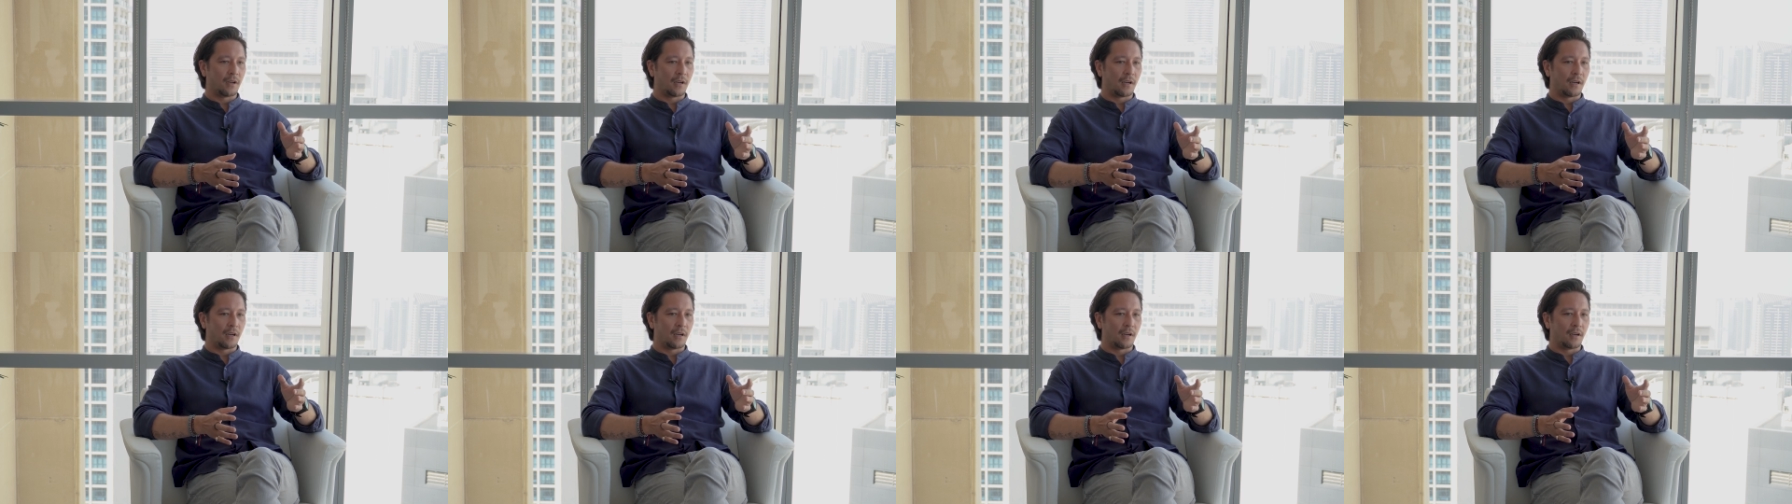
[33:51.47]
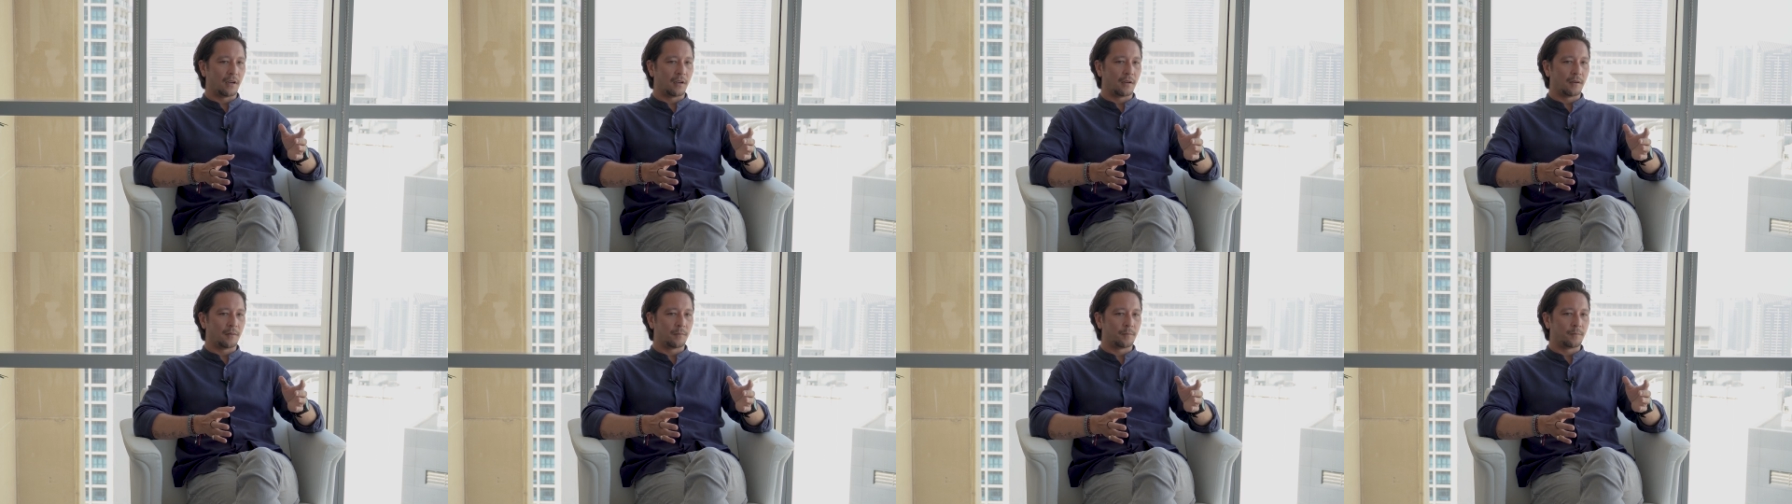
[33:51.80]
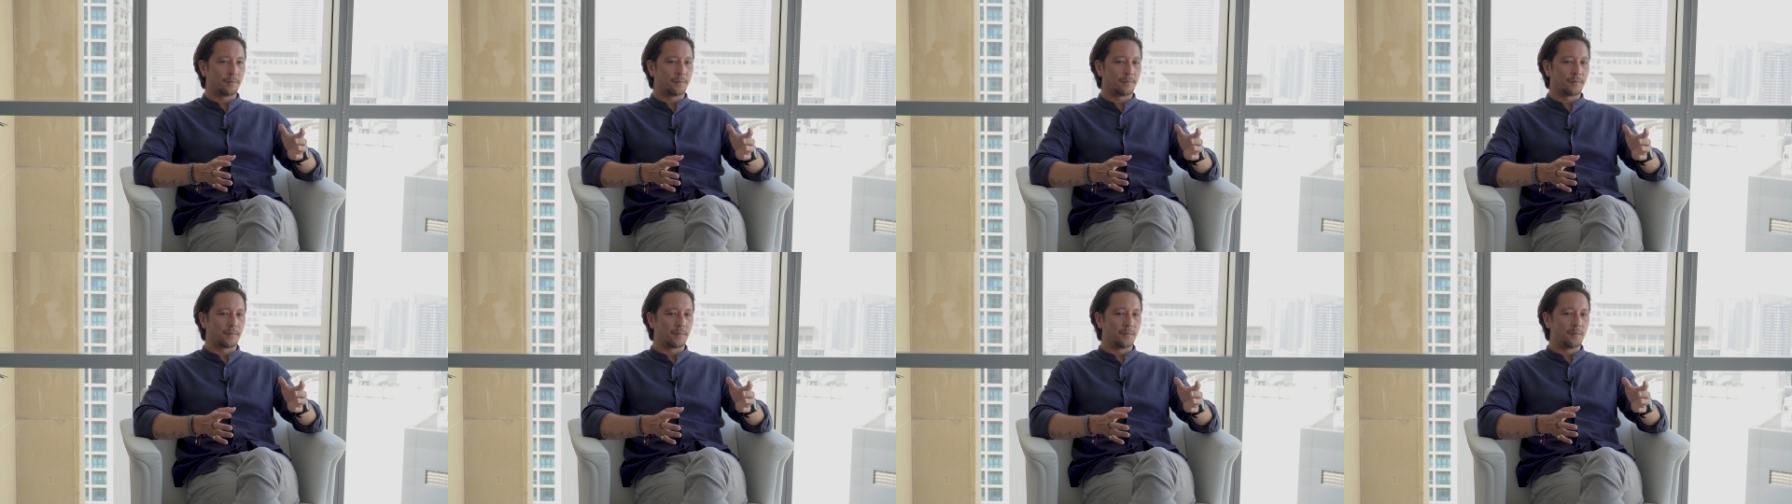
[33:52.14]

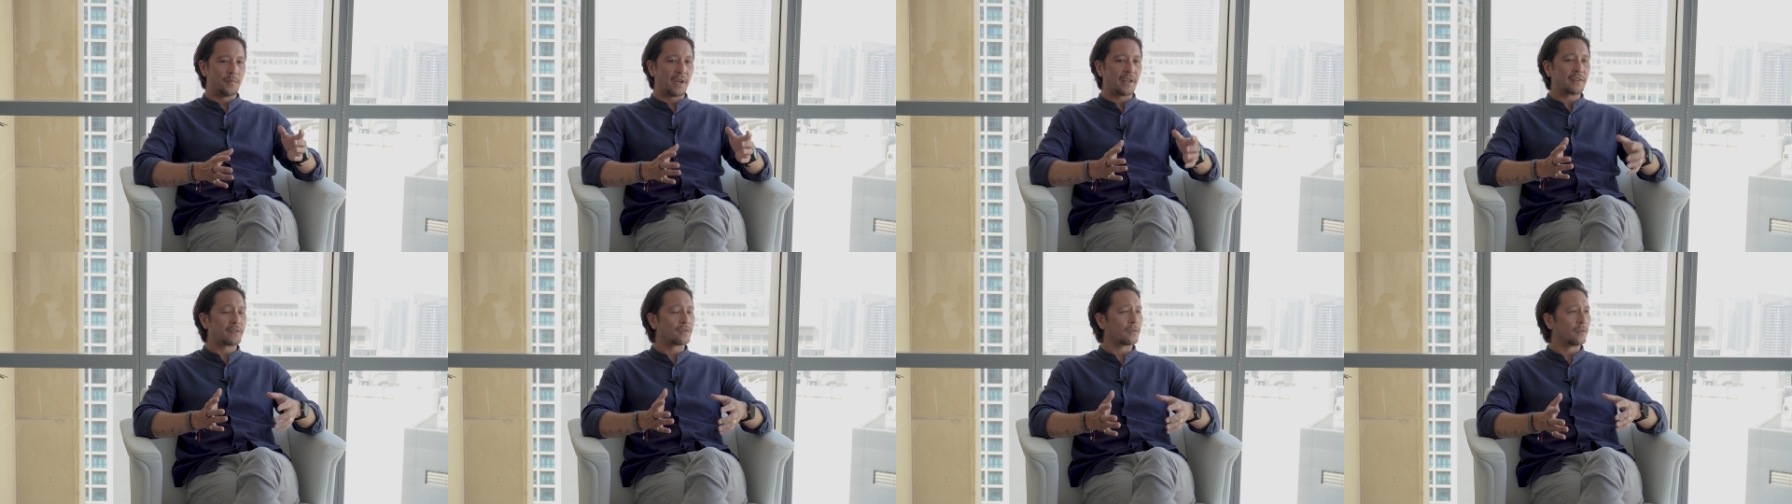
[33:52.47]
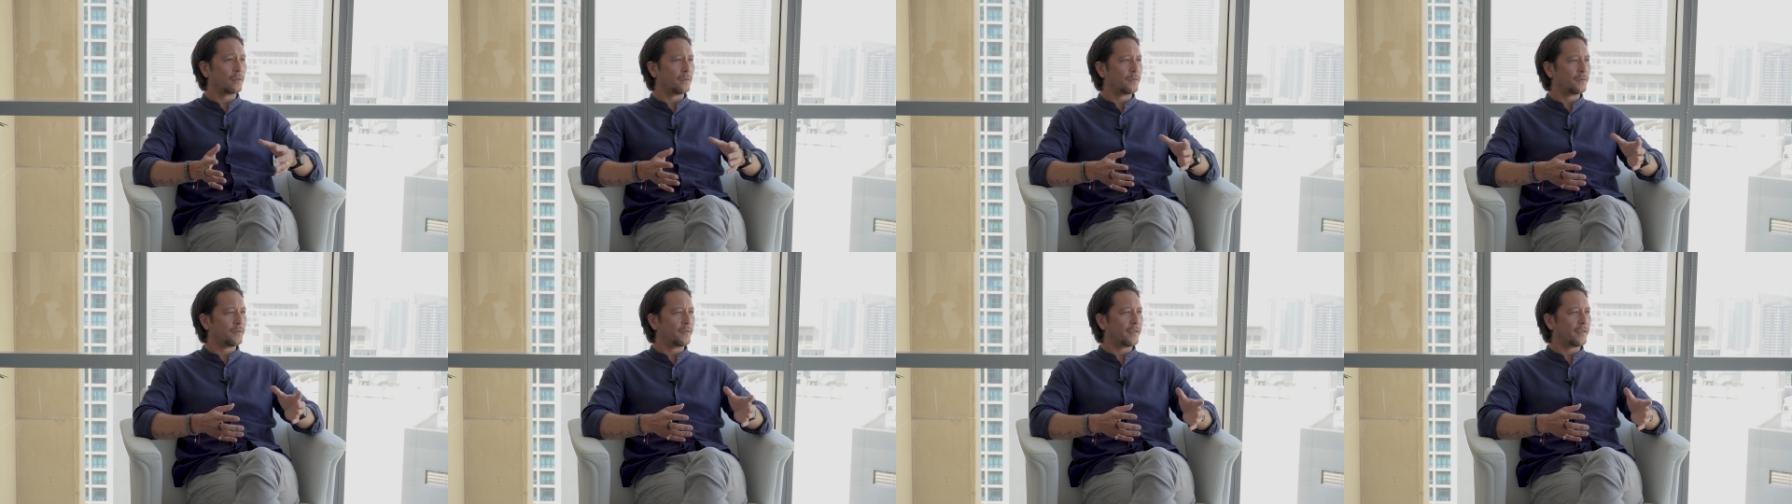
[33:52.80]
um, mental and